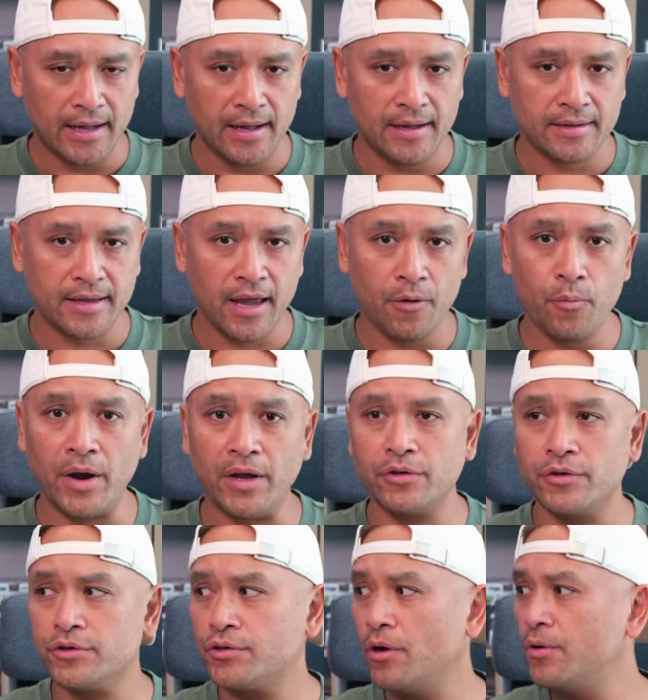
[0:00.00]
can't wait to
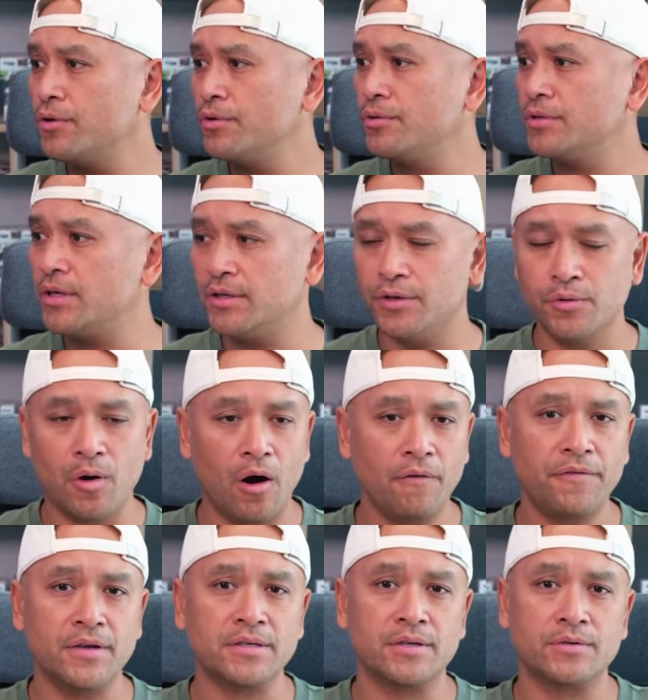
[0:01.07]
show you the new
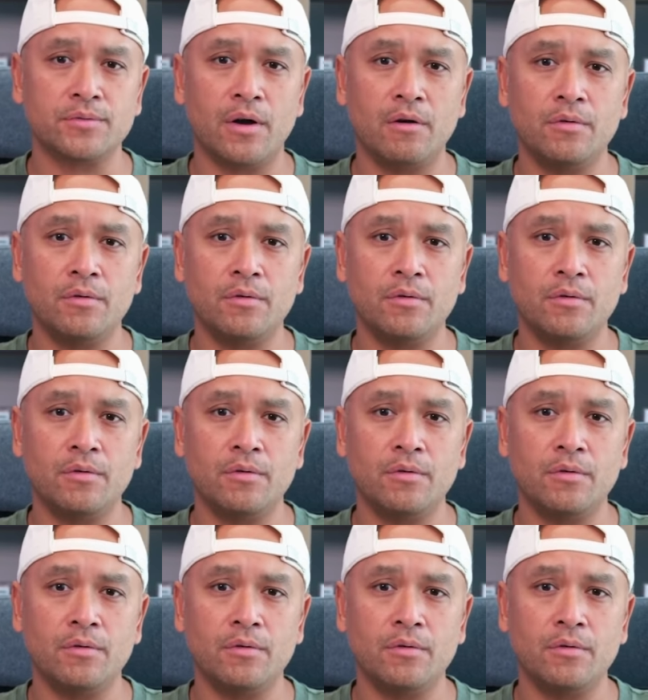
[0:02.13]
office as well.